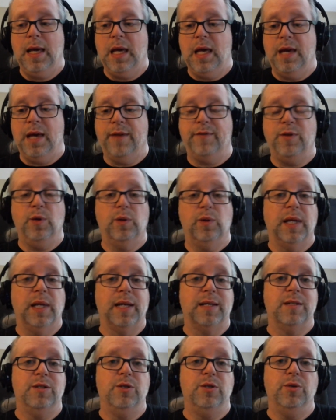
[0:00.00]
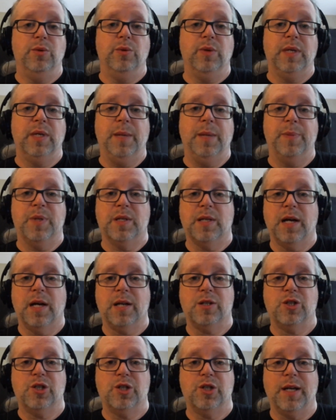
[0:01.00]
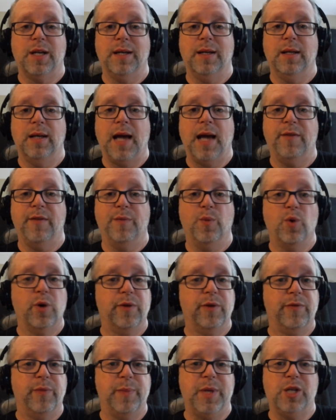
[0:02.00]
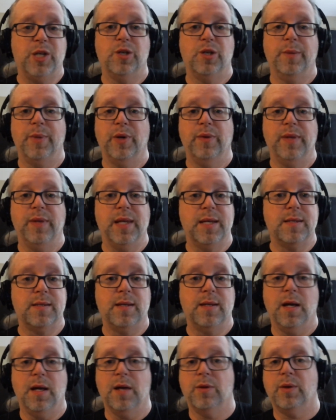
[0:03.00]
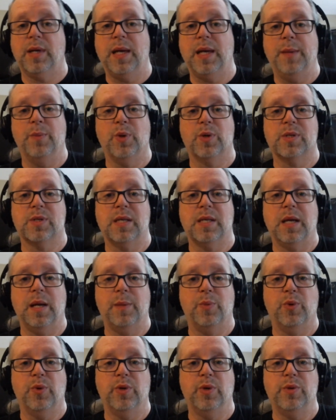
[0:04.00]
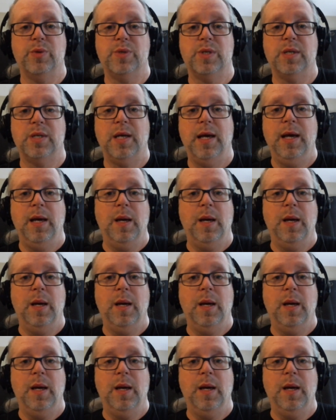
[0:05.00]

If you'd like to keep in touch and have more information about this and other game books that I produce,